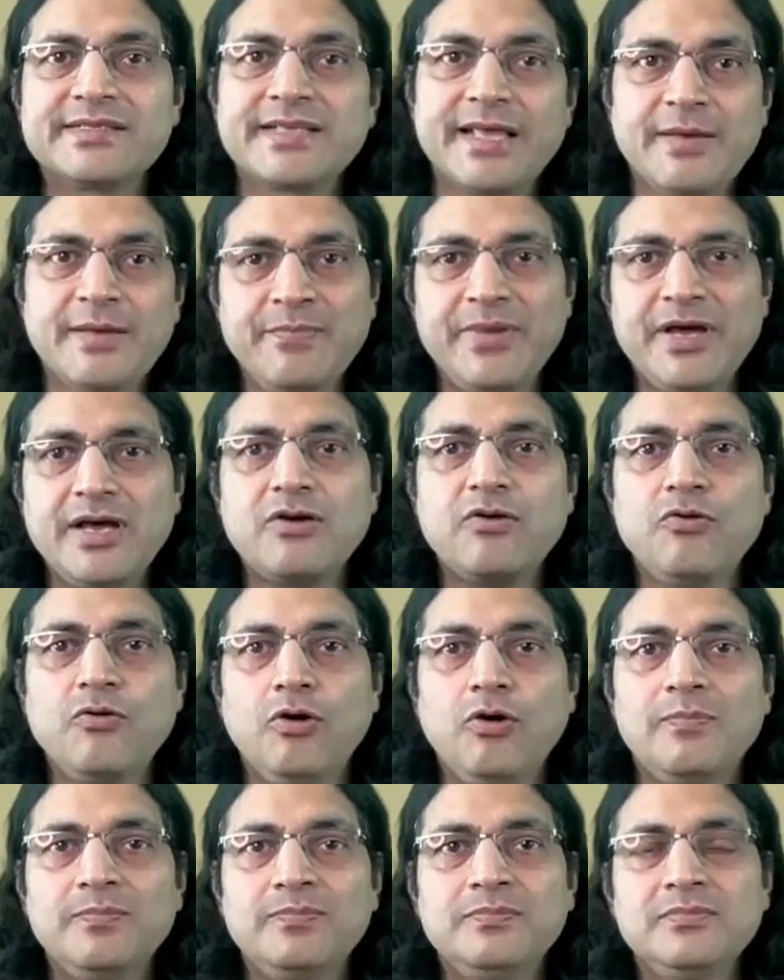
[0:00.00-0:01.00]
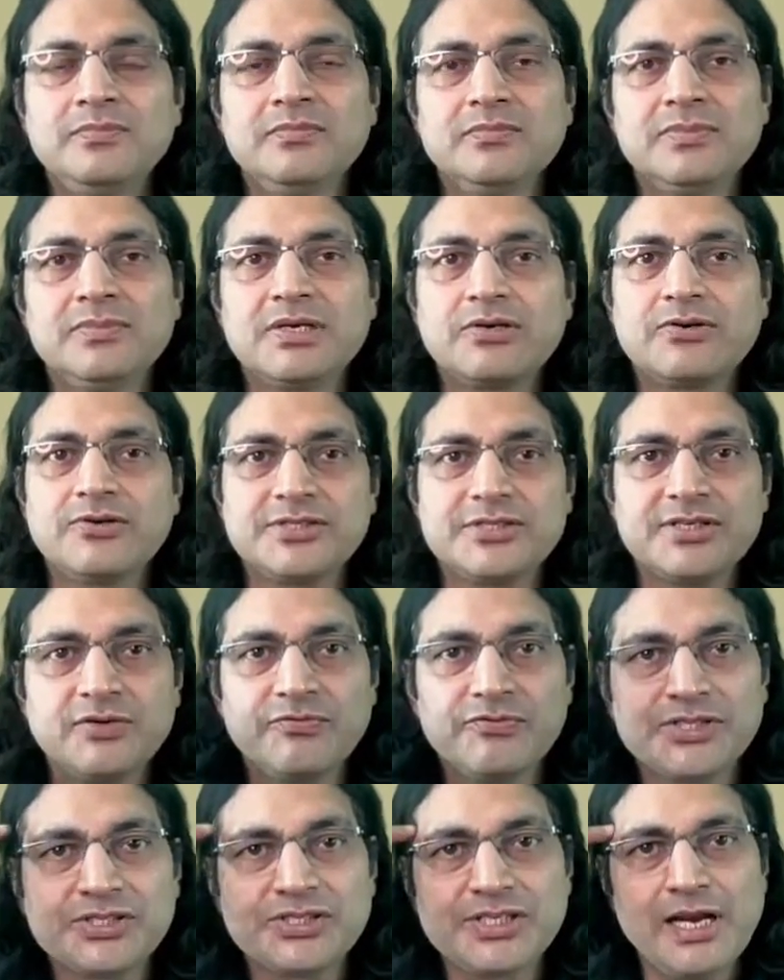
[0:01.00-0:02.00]
came back home, the question
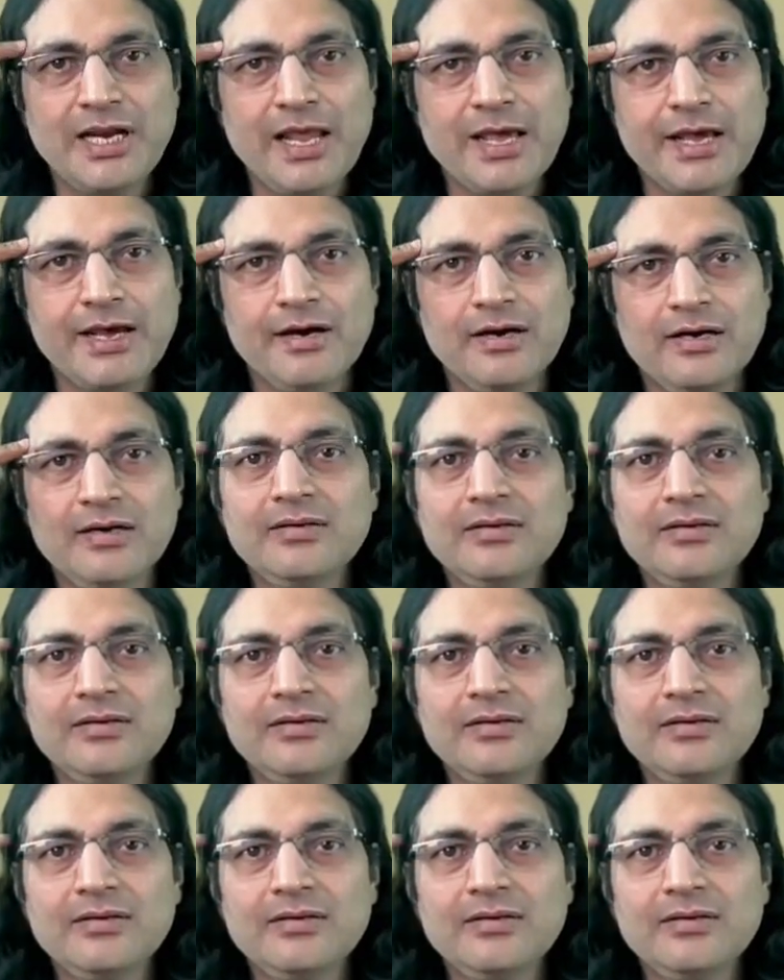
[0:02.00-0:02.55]
was still here.